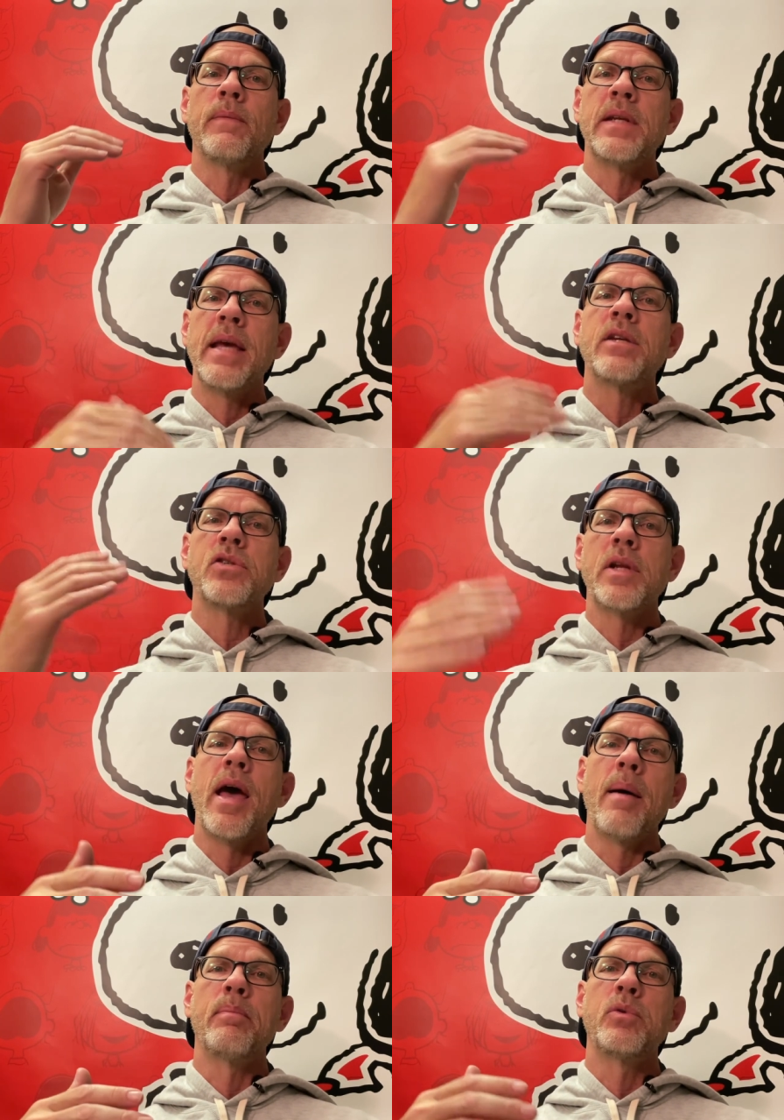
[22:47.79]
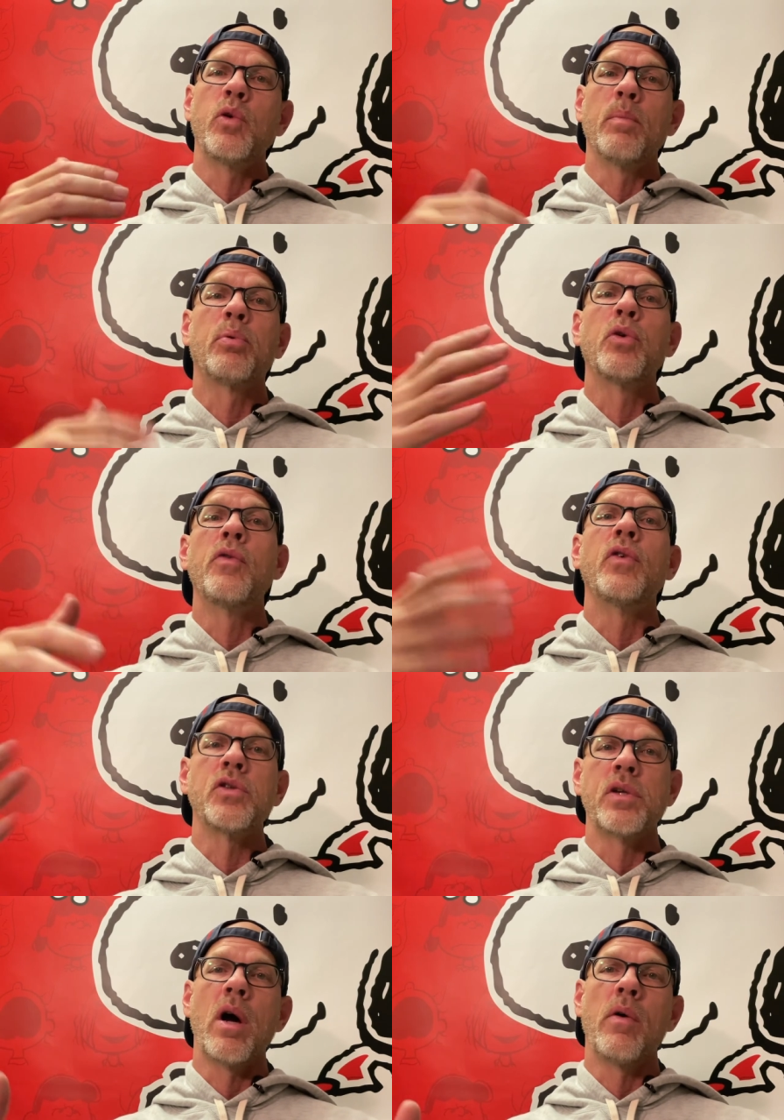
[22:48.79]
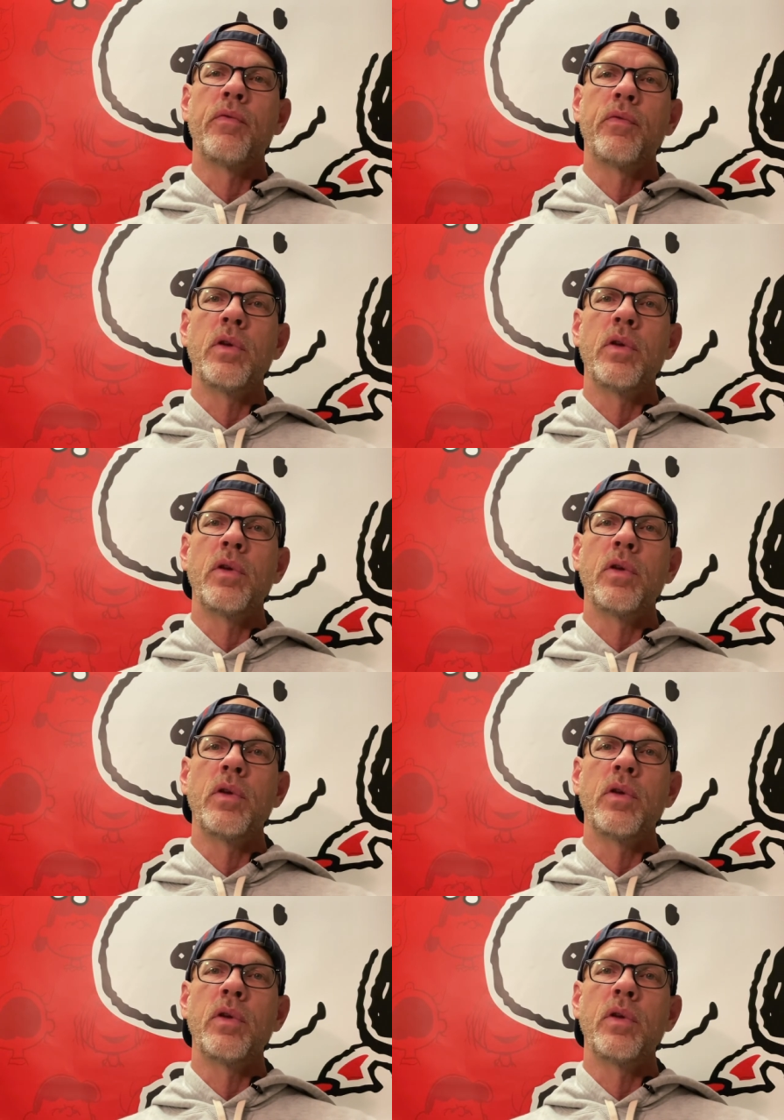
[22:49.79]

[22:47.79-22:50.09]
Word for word: take a step to improve yourself.